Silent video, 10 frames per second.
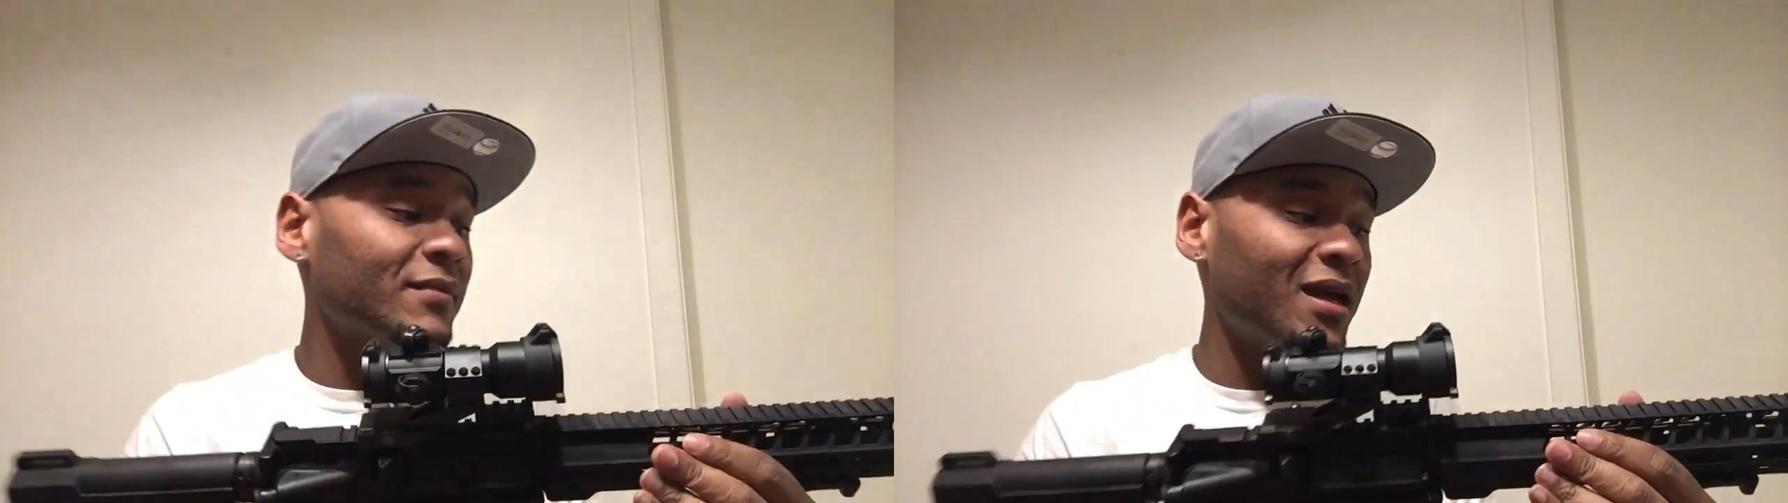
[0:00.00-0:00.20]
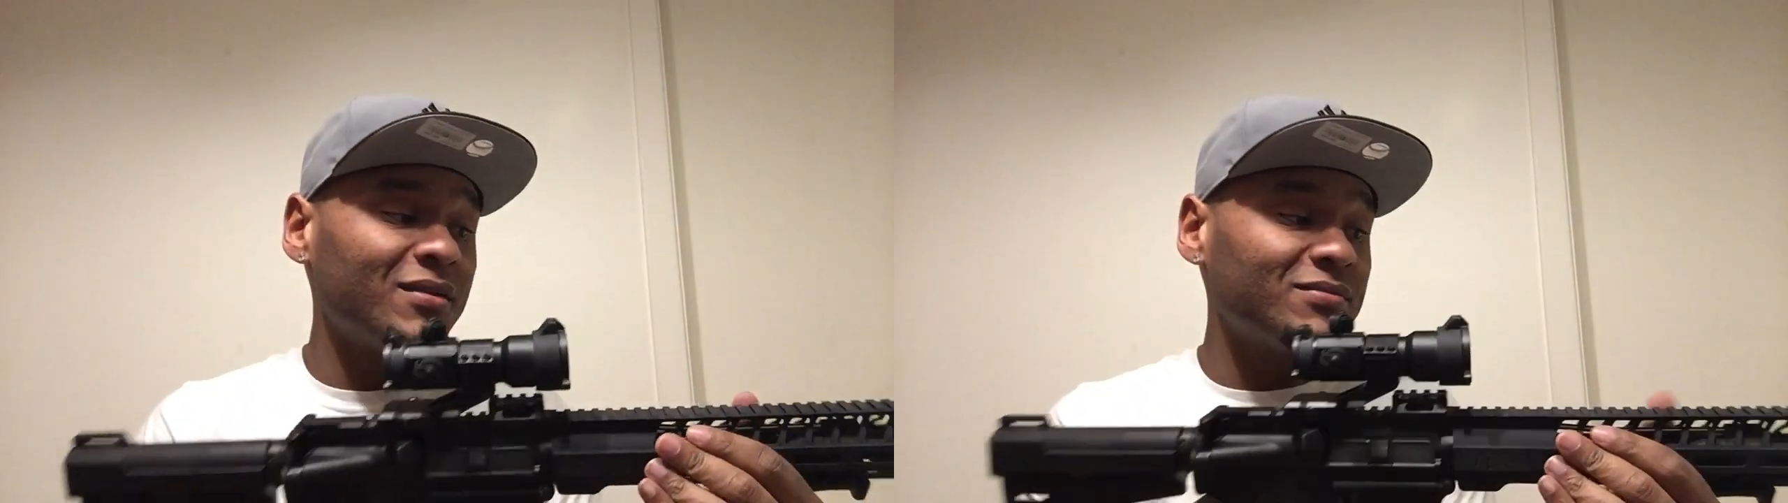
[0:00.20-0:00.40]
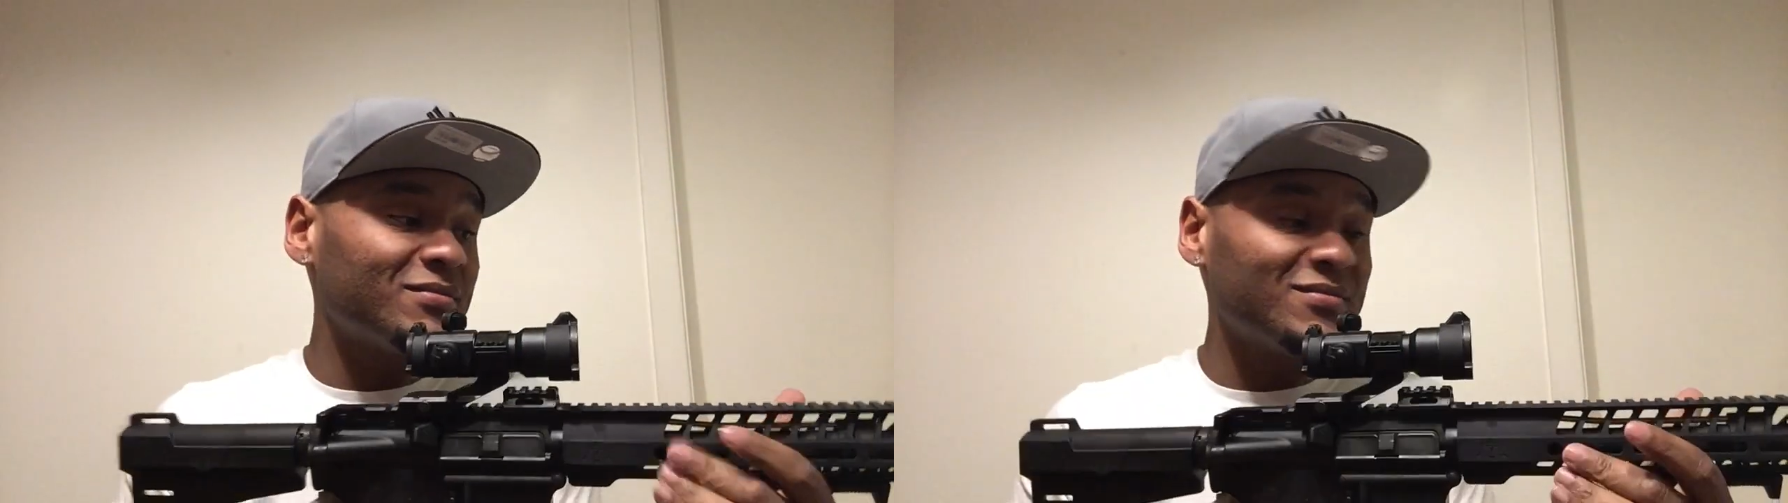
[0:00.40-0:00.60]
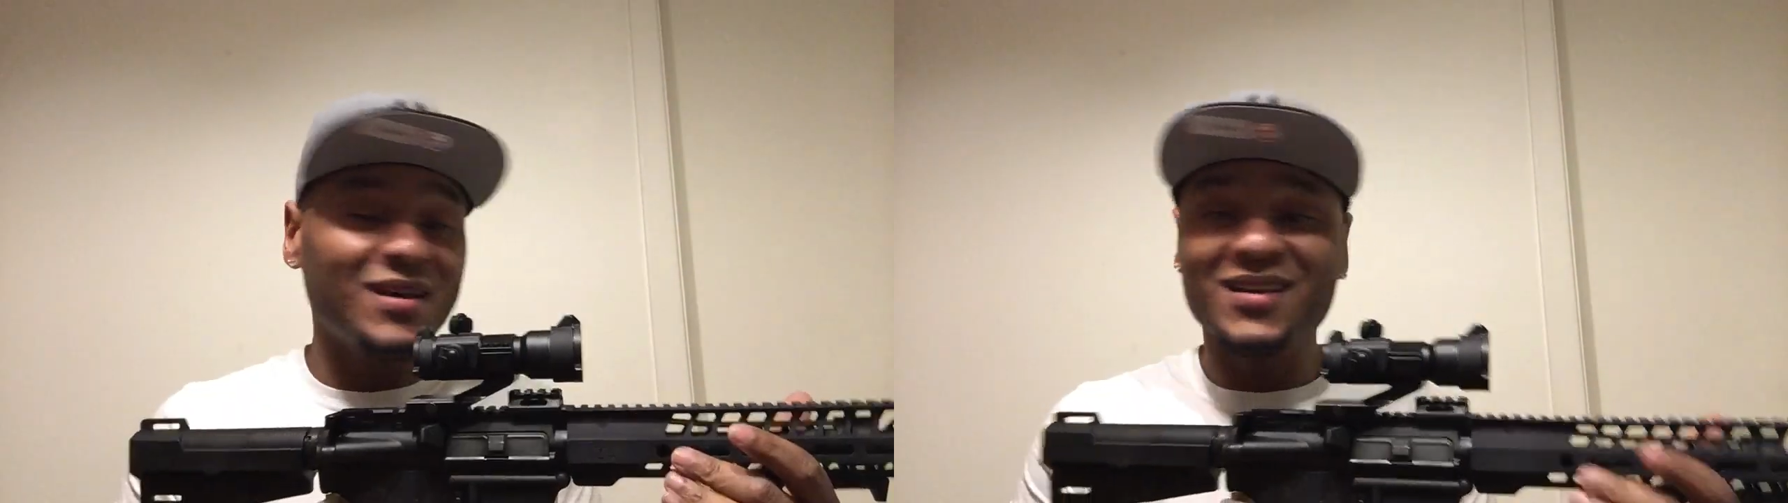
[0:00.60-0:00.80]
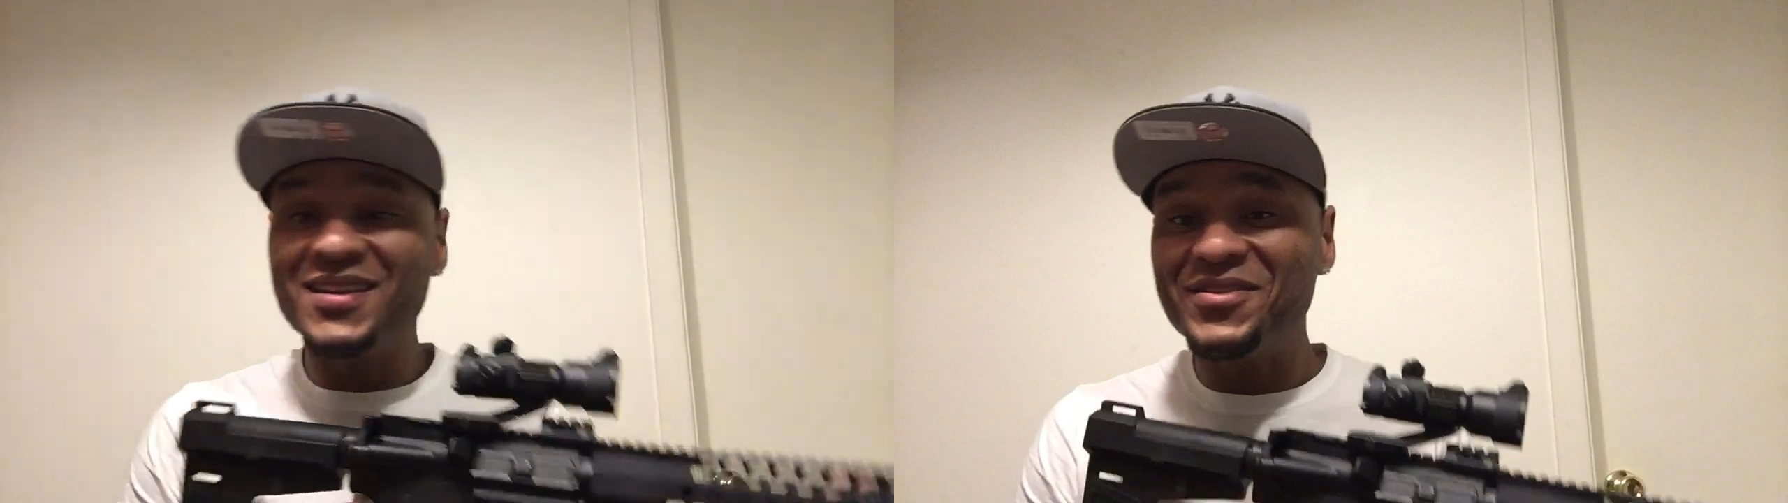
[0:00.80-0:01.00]
I,
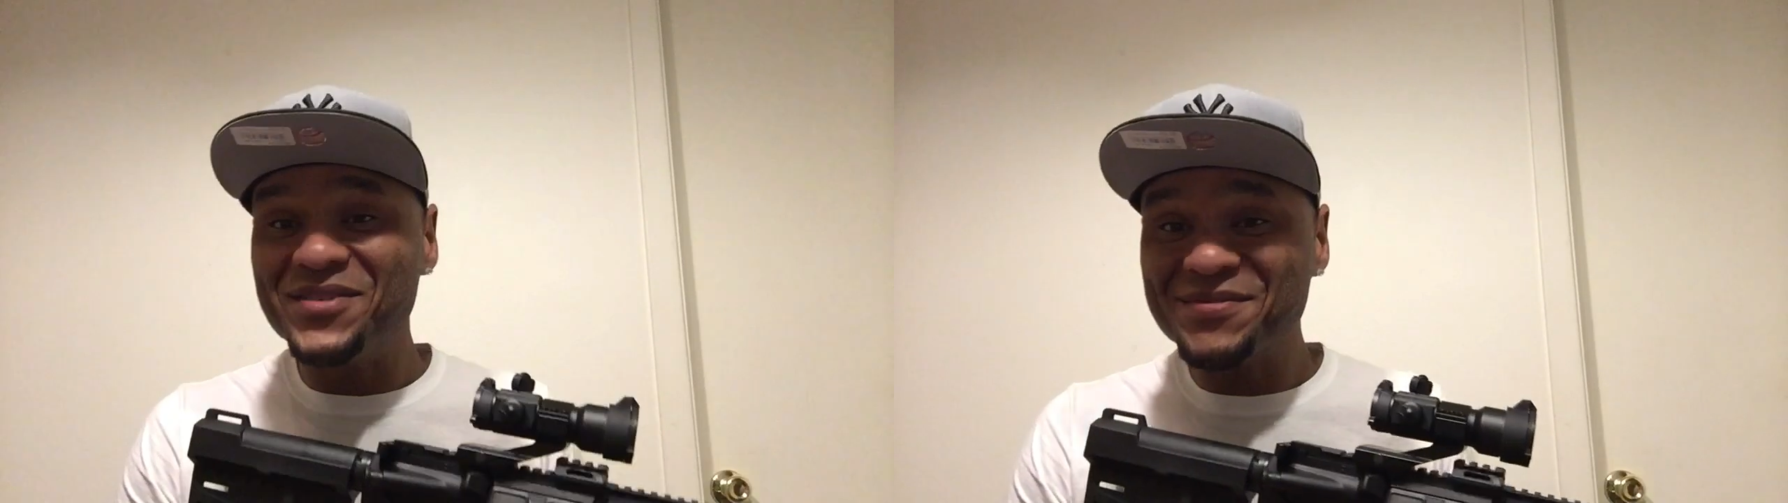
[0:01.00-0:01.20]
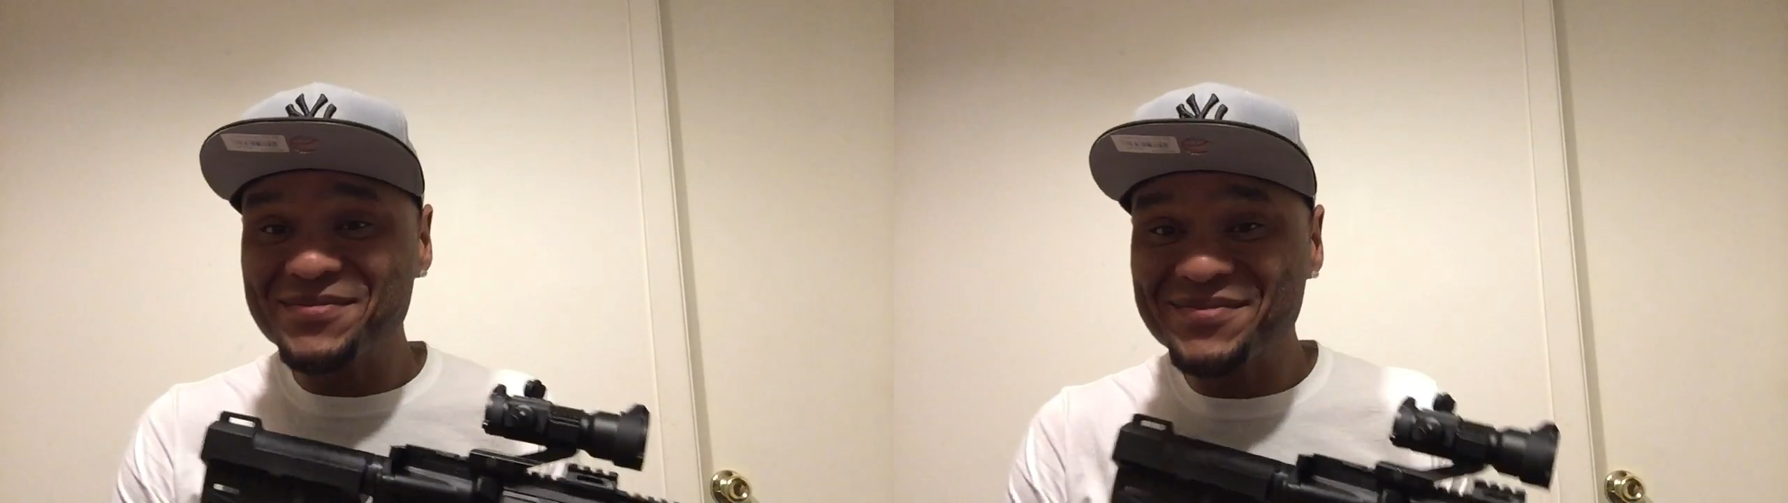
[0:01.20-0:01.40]
I love it.